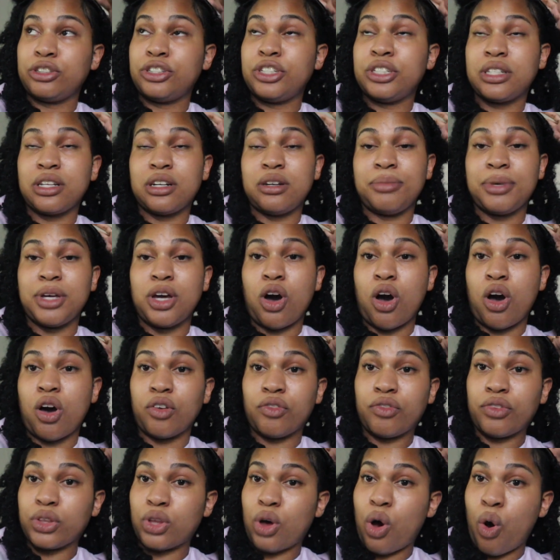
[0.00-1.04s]
She's going to be
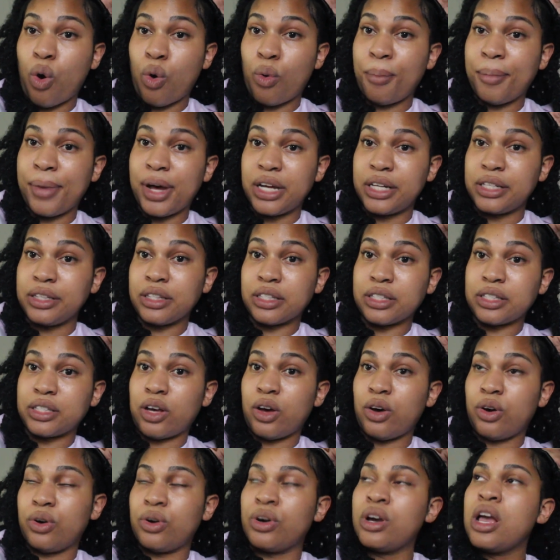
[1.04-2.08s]
gone for the whole month,
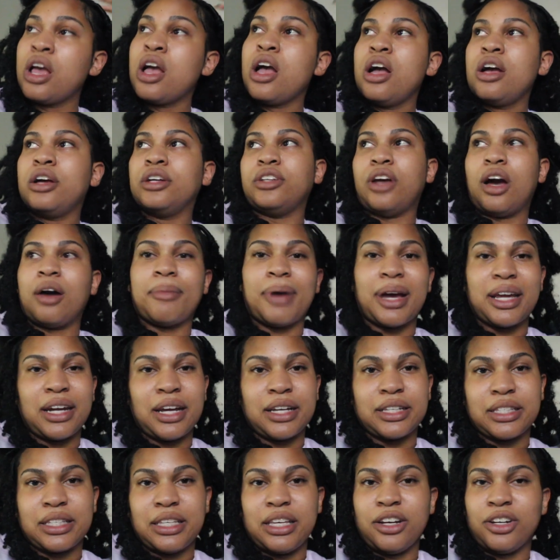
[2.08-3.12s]
so y'all might
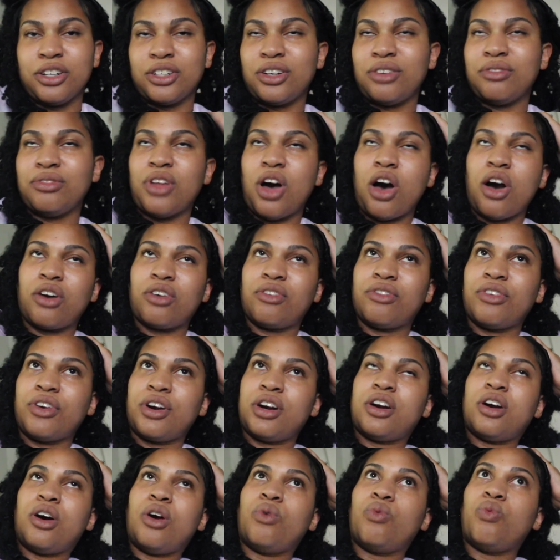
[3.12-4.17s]
not see her in a vlog
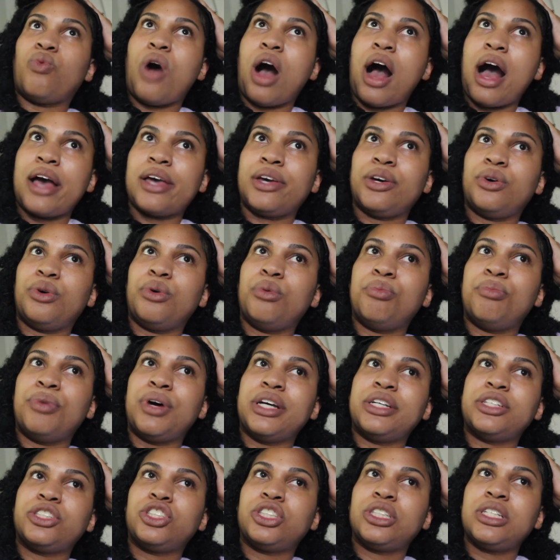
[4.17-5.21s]
for a while,
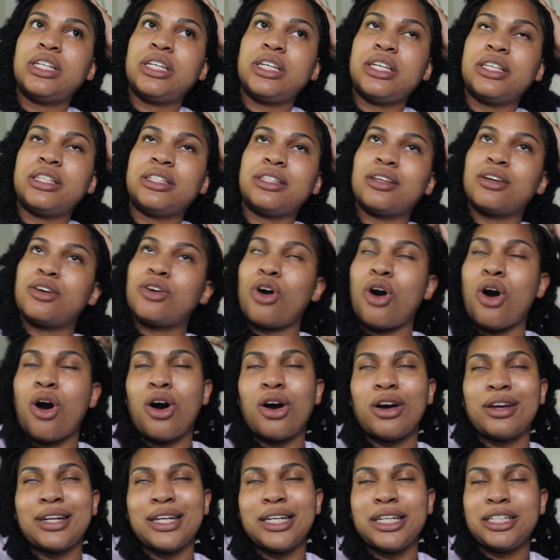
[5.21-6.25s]
but she is
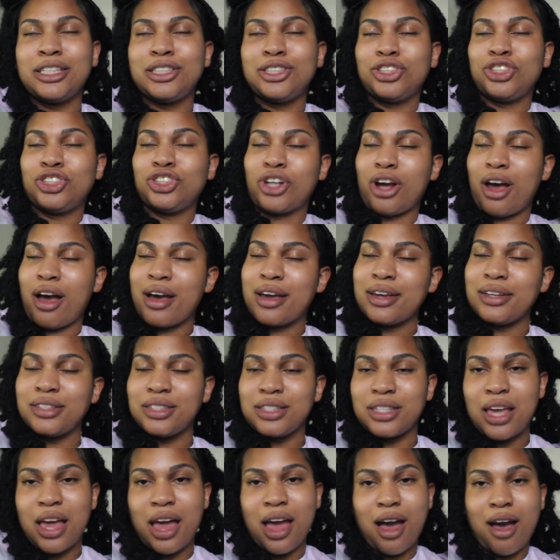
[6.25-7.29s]
gone in
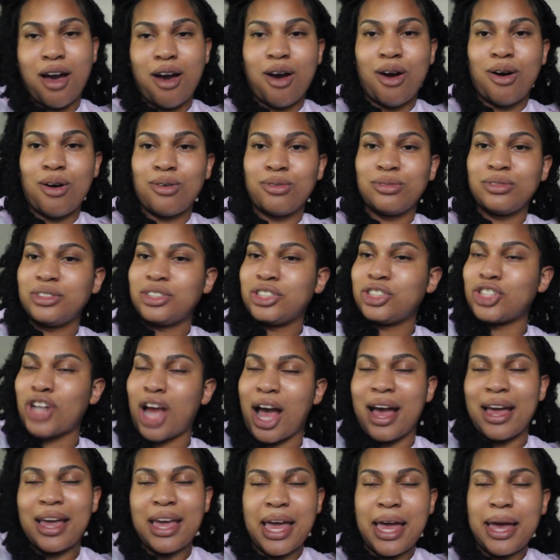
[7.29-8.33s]
Chi-Town,
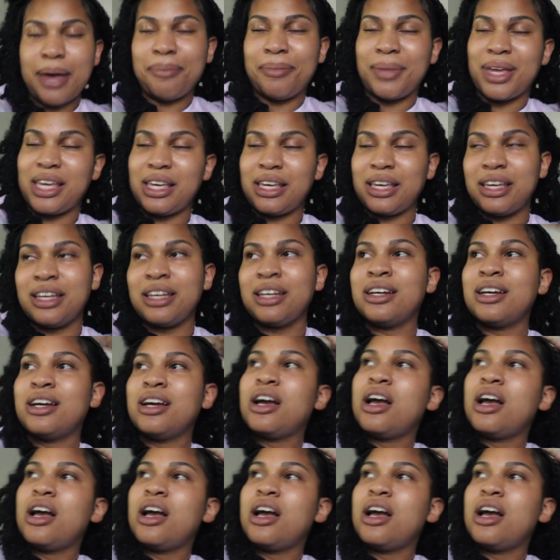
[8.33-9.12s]
Chi-Ami.